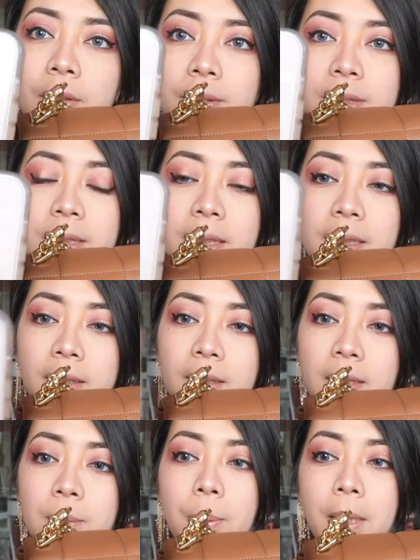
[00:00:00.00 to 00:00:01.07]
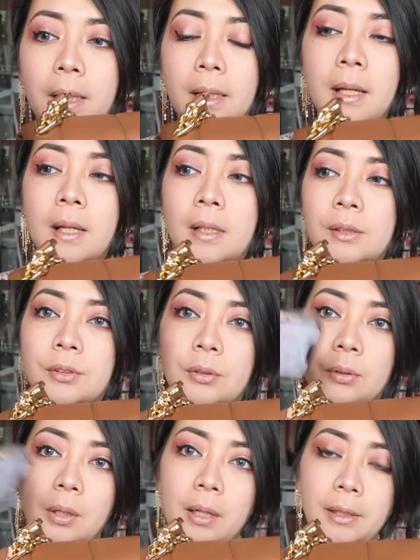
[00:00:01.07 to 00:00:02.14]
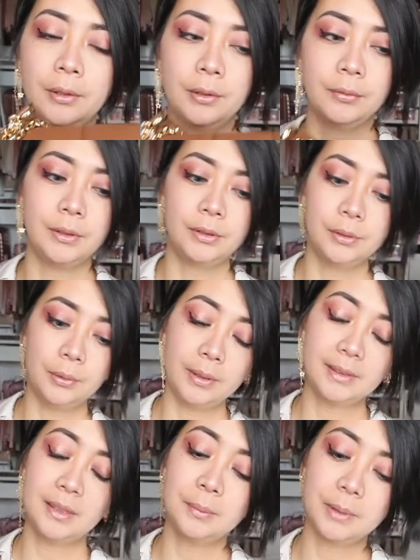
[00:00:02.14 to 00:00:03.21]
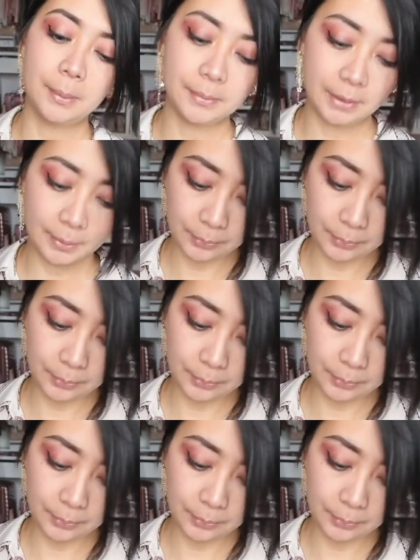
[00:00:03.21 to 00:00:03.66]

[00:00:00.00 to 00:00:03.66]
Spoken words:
13 in pink. So either of the two, and sometimes I